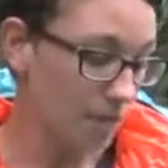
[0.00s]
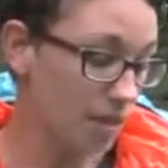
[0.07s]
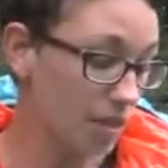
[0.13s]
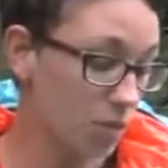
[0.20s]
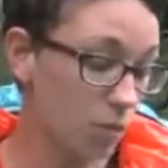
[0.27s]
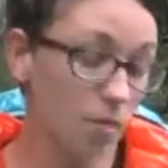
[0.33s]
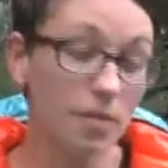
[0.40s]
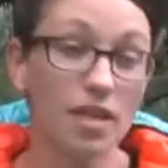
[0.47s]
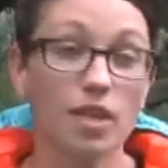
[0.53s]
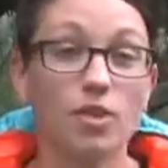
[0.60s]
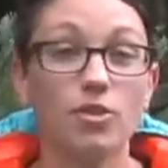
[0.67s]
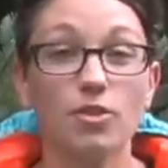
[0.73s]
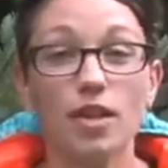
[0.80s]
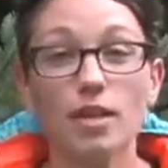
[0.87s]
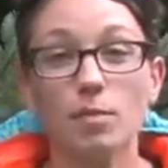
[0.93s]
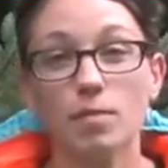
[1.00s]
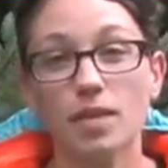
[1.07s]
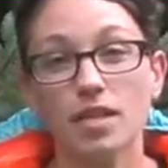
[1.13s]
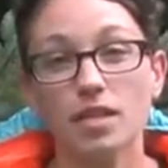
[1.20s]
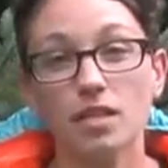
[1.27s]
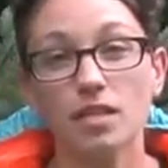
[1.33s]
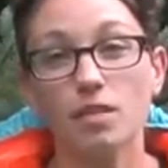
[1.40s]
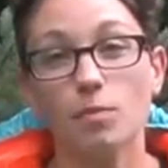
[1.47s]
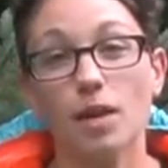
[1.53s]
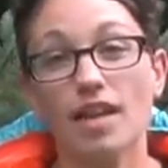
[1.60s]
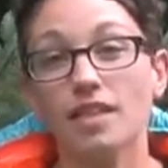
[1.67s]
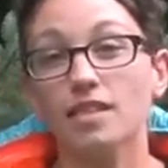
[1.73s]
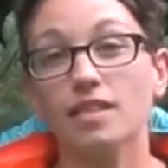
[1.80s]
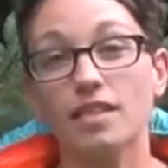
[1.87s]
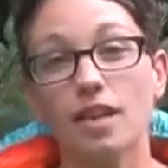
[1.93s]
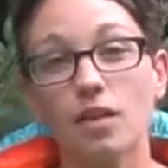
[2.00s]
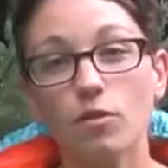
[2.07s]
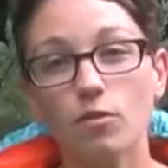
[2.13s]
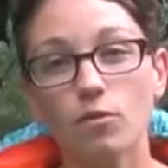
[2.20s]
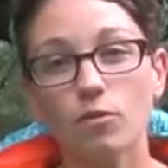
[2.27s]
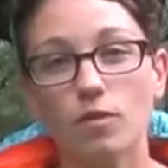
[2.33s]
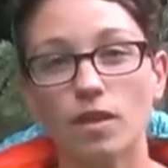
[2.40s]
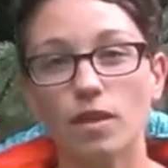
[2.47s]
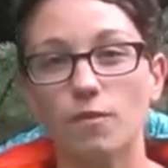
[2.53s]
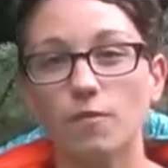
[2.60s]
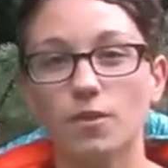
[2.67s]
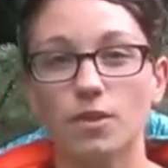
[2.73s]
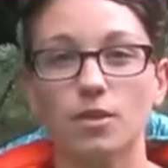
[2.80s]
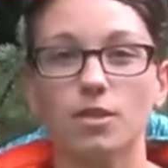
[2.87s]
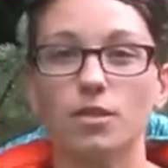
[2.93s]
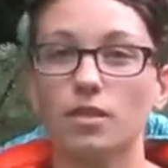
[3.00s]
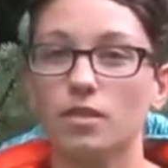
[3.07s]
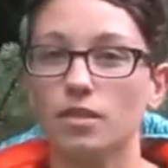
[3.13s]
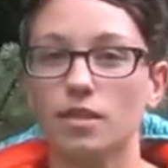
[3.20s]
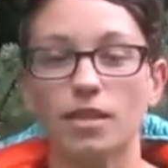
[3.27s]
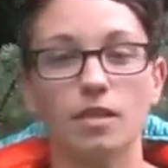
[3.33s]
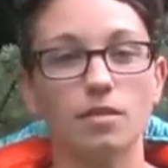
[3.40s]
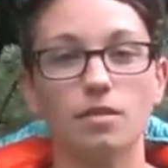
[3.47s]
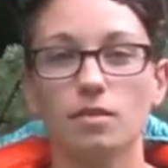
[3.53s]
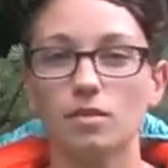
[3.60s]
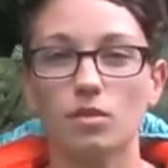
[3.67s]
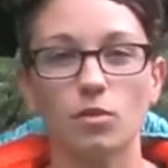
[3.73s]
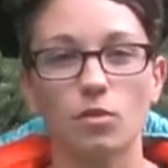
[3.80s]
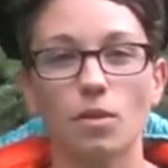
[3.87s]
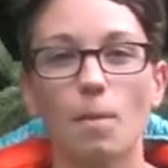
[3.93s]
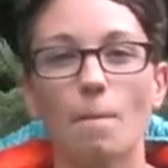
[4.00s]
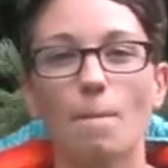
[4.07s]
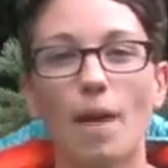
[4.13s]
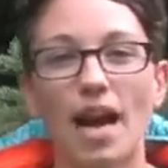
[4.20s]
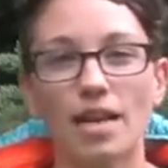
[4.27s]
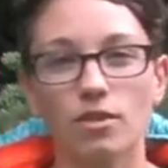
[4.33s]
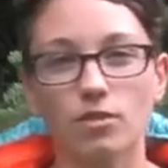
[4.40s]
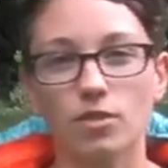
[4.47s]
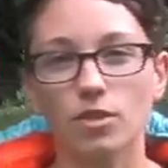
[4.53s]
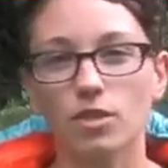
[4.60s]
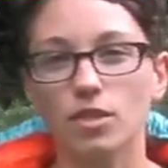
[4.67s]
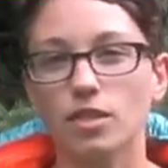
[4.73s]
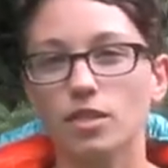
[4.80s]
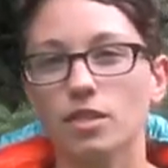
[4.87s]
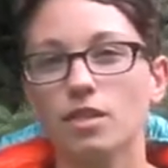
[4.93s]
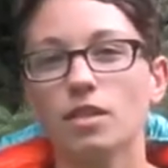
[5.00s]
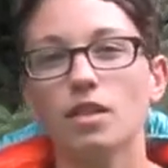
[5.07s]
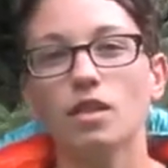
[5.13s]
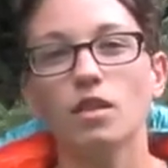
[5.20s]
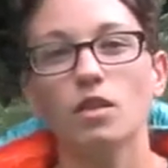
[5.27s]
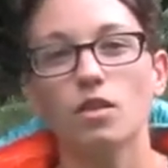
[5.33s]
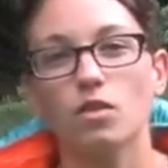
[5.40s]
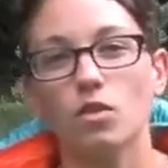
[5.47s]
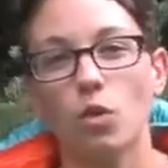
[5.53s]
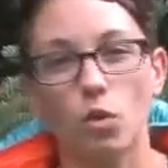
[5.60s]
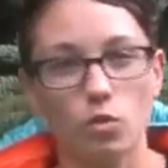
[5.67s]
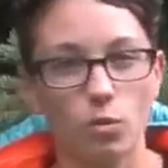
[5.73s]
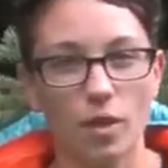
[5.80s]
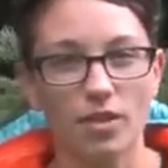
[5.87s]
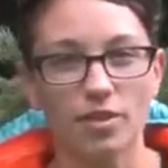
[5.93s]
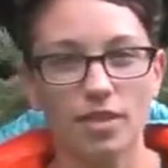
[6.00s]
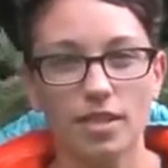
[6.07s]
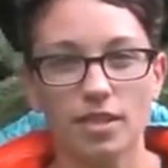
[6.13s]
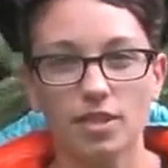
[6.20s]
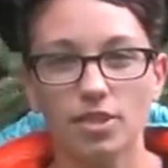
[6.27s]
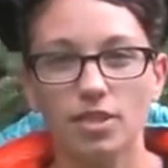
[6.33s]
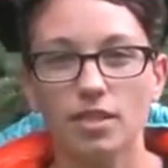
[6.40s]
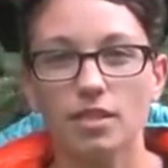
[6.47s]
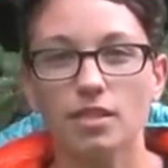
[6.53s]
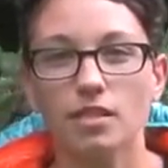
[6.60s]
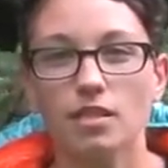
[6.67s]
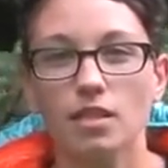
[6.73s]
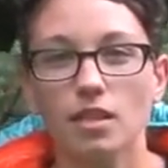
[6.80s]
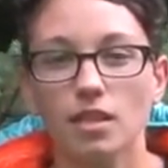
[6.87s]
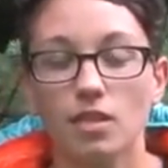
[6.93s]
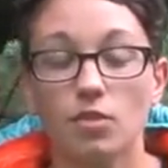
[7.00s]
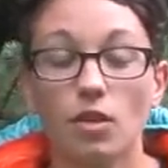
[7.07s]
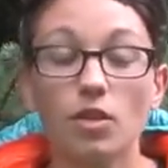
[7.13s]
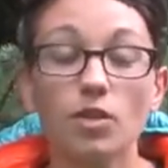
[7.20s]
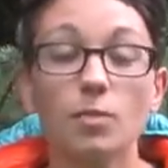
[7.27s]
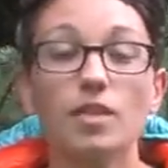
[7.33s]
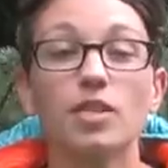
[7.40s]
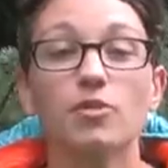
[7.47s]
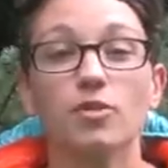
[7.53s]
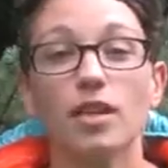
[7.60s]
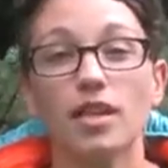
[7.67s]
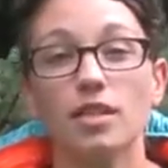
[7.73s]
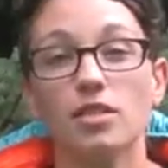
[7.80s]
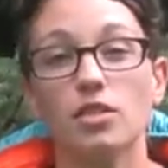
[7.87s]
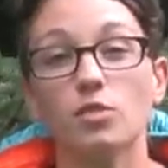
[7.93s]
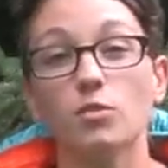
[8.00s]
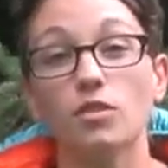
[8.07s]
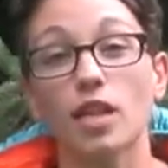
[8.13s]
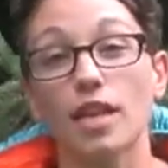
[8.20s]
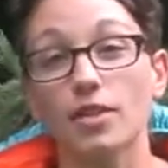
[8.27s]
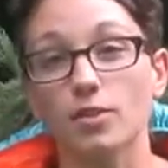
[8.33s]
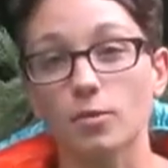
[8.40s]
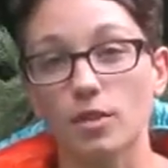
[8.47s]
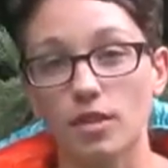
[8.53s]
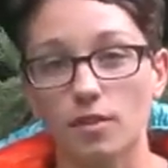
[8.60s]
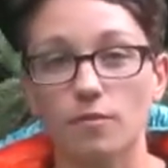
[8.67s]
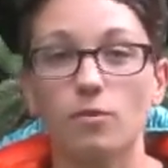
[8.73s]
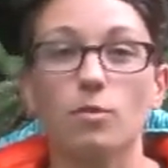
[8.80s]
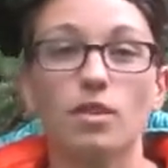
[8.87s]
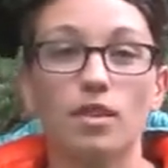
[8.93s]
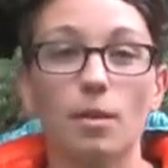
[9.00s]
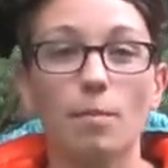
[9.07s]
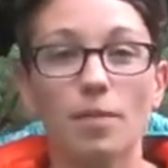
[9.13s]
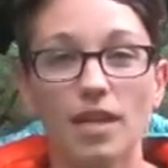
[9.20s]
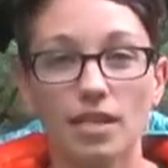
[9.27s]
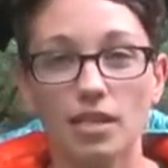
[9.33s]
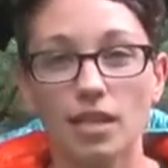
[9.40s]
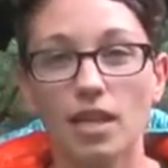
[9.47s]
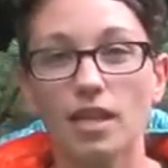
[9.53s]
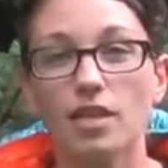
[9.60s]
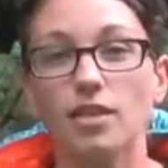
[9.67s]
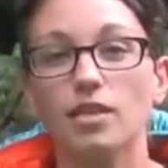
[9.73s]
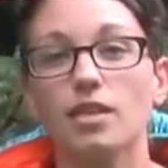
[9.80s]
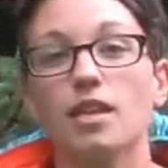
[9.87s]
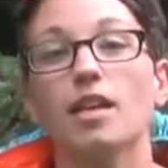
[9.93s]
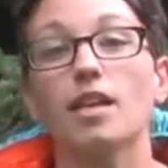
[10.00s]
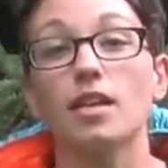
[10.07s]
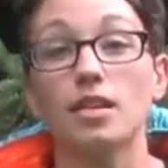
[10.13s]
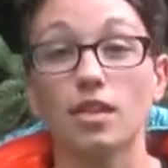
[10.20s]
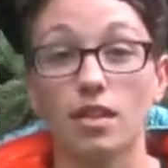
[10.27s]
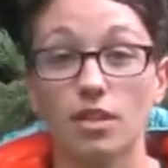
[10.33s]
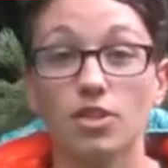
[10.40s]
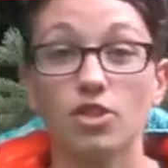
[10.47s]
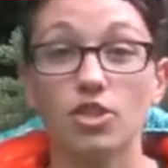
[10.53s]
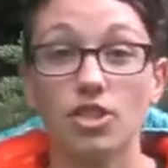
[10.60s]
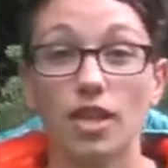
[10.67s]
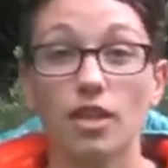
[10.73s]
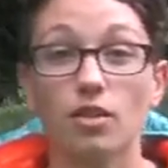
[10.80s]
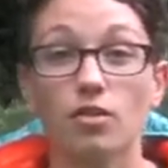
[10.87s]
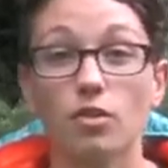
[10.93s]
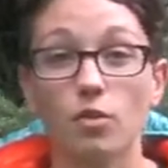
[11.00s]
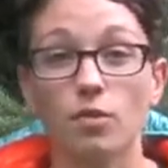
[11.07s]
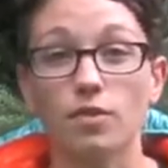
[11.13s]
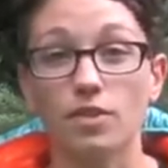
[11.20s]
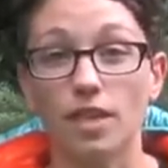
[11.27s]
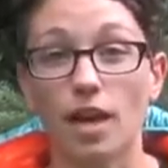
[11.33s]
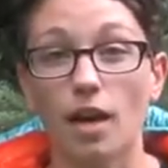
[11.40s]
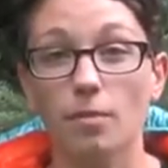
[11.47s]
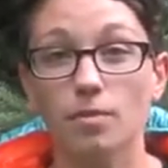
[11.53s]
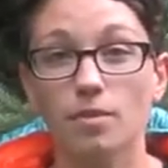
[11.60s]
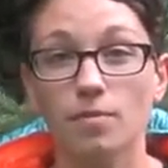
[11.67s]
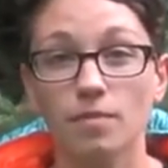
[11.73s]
This would be a great piece by itself if you're in sort of milder, cold weather conditions. It'll also be great to layer with if you're wearing a base layer and a shell over top.